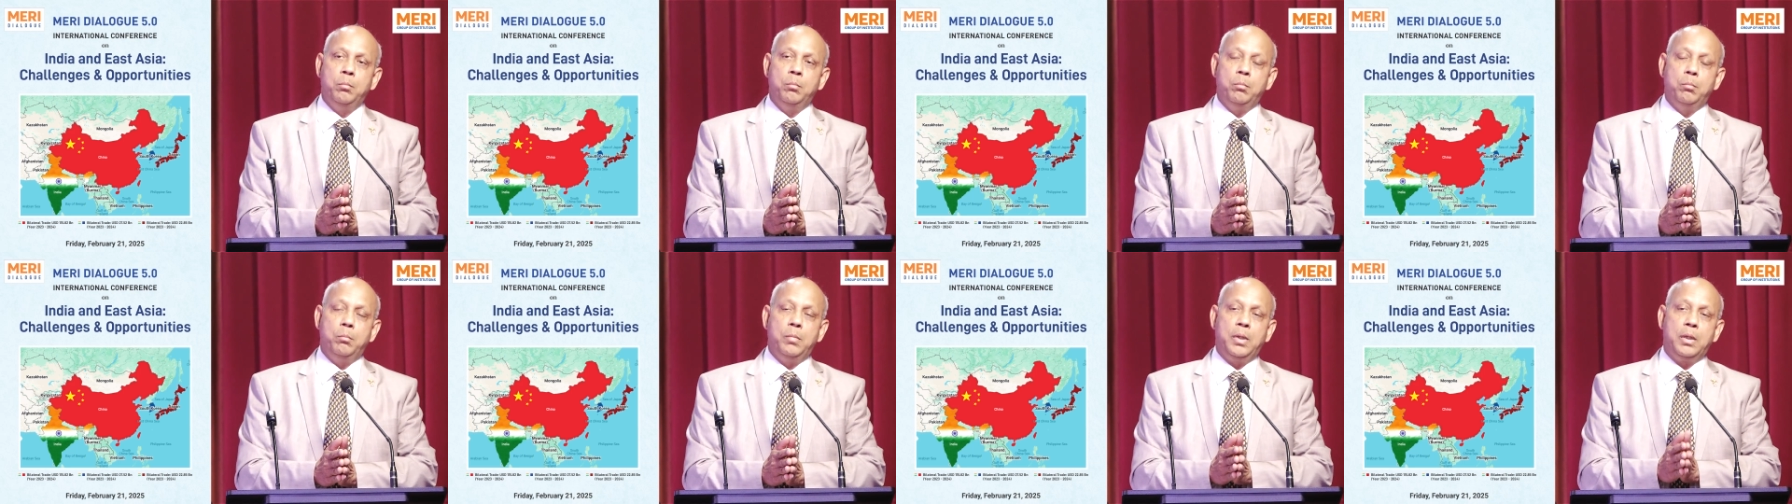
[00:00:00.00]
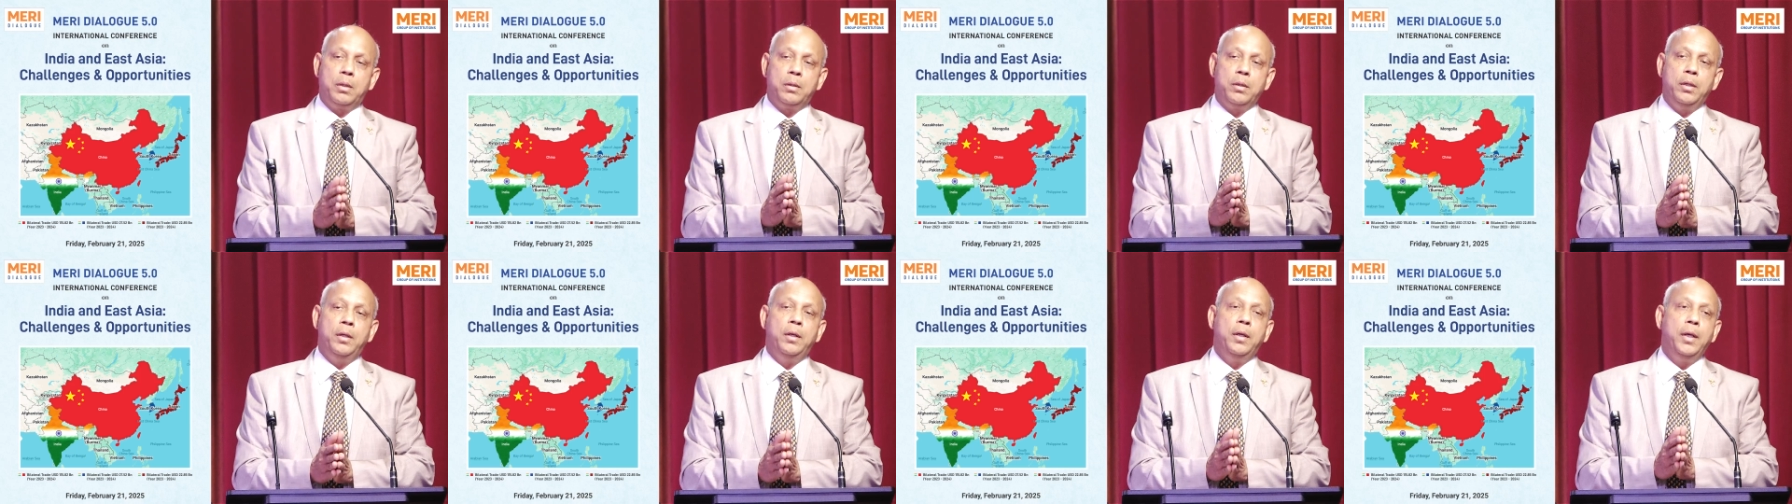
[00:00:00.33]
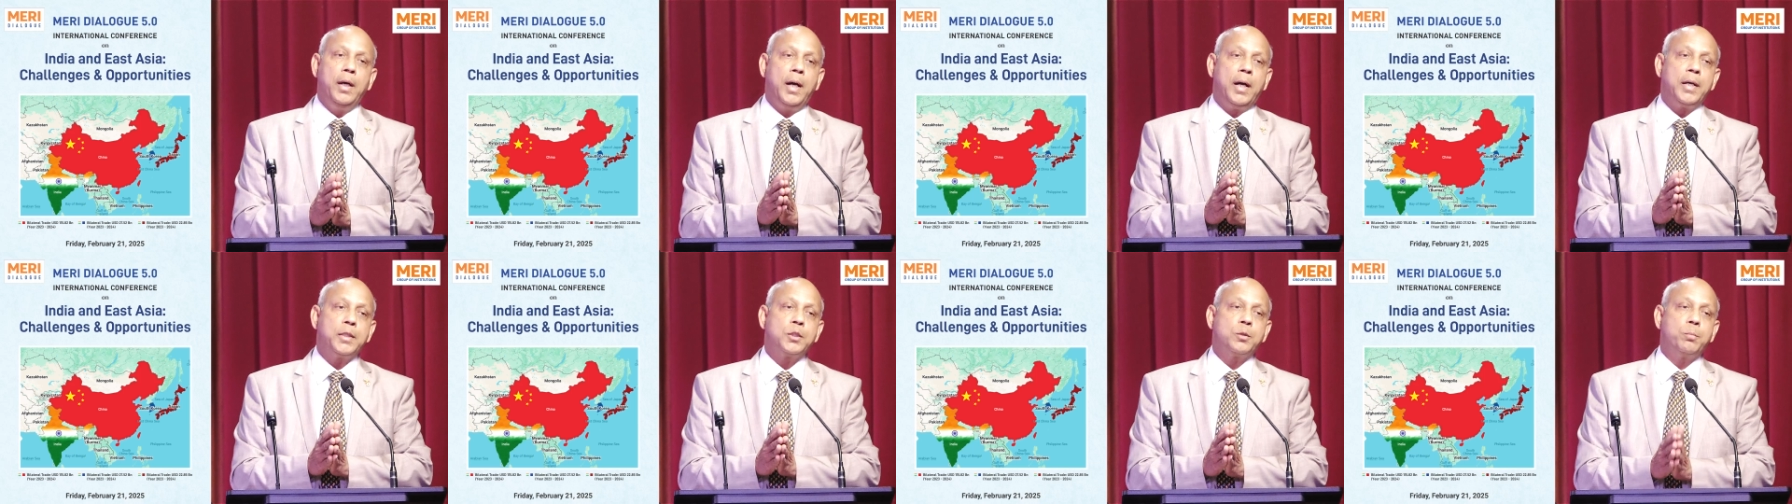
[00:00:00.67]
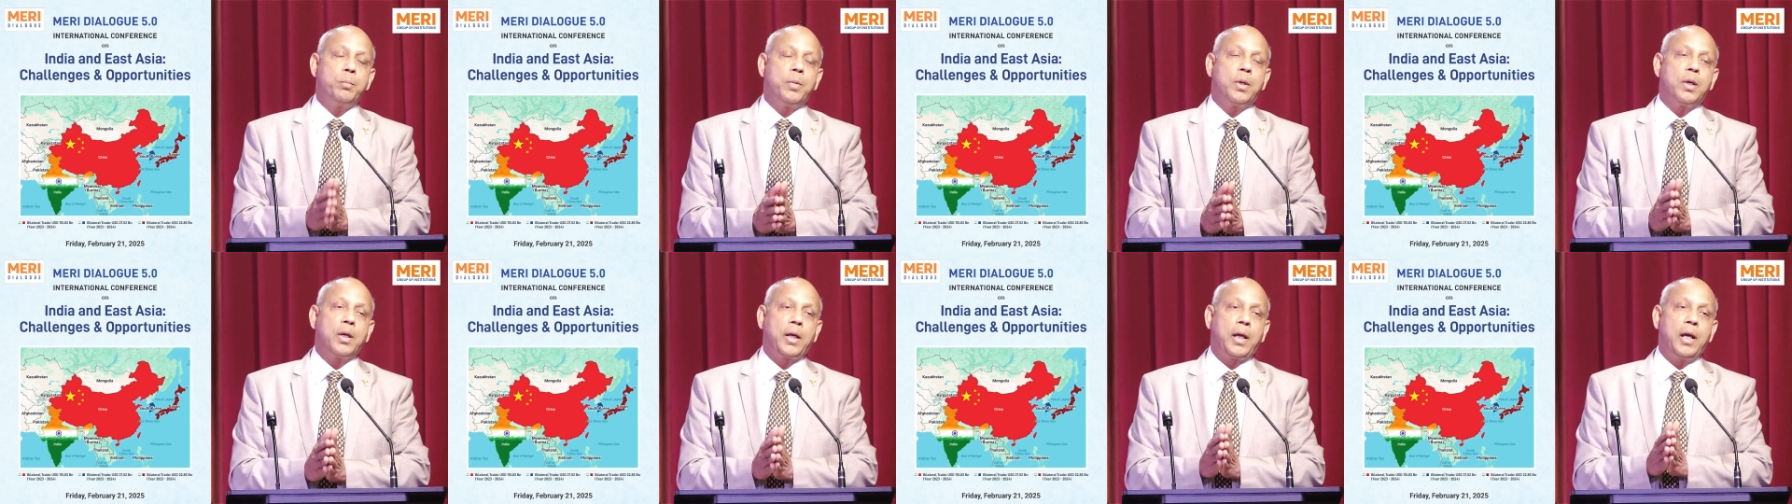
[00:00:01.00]
but India's
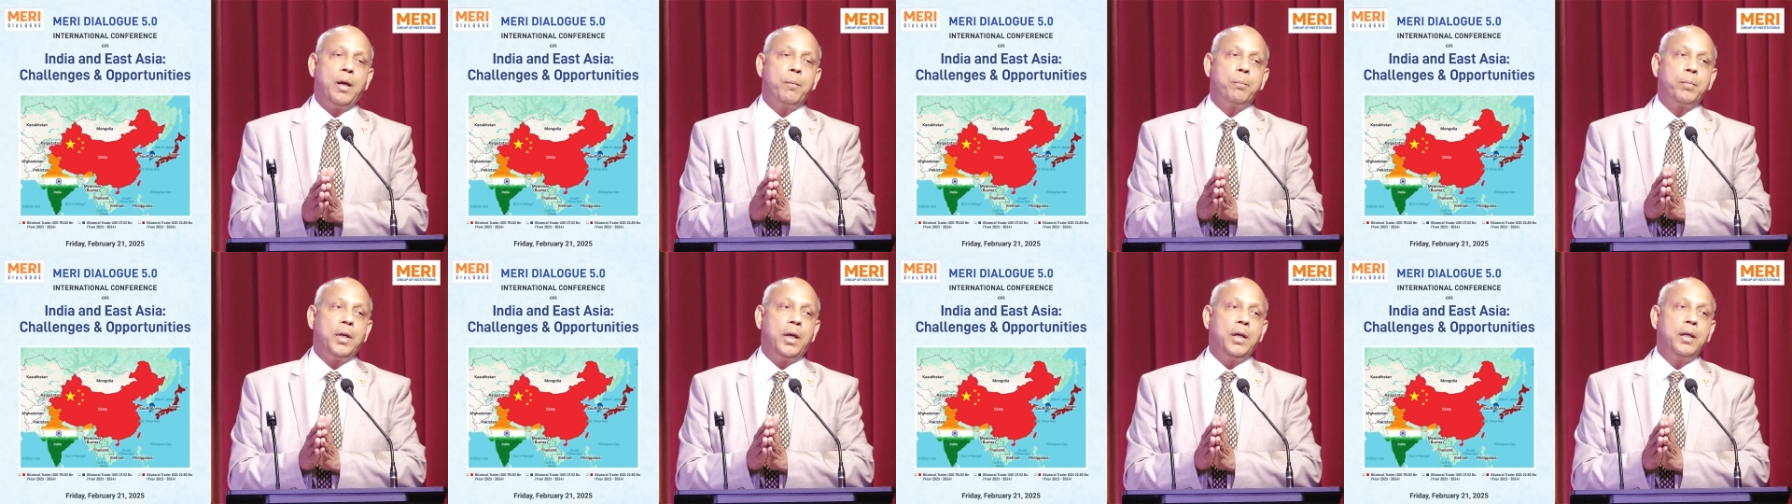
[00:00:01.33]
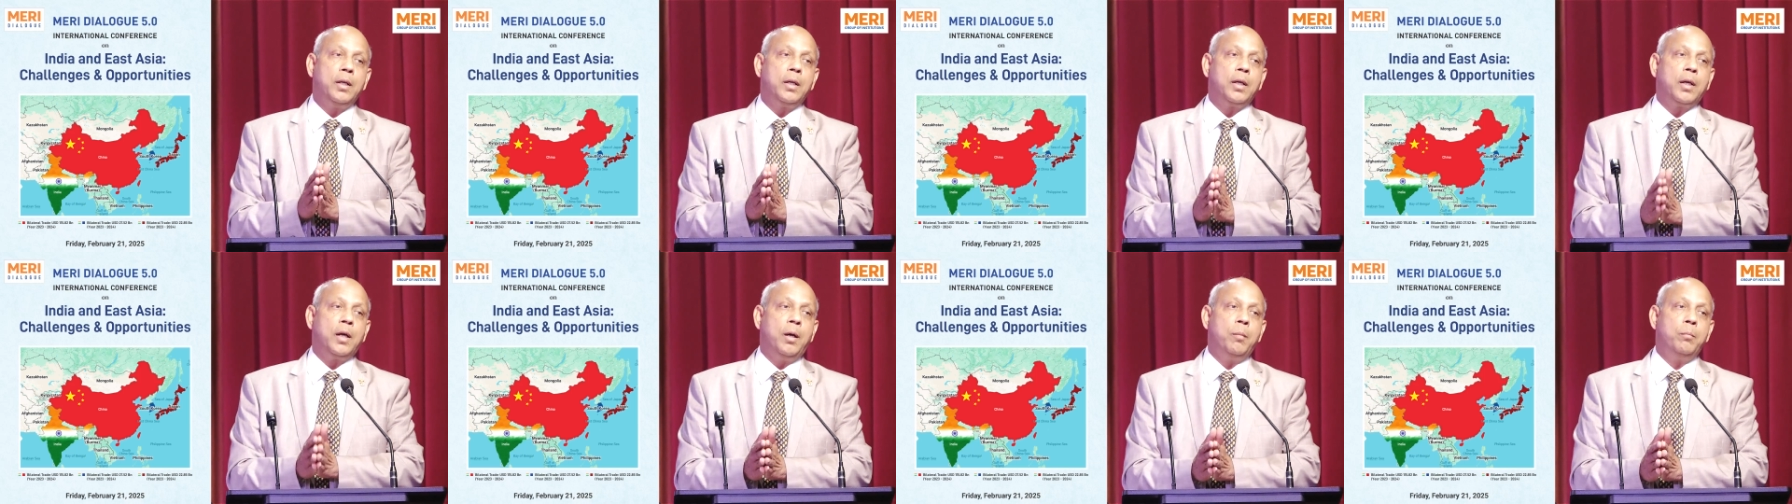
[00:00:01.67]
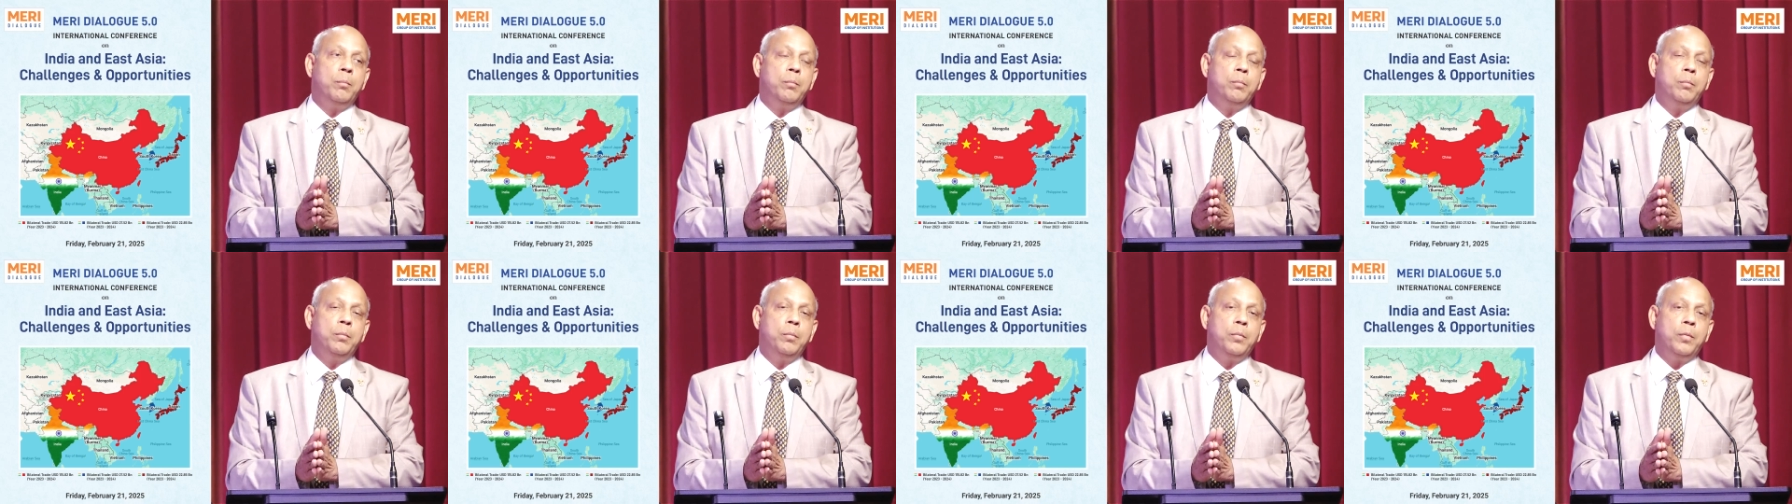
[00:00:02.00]
per capita income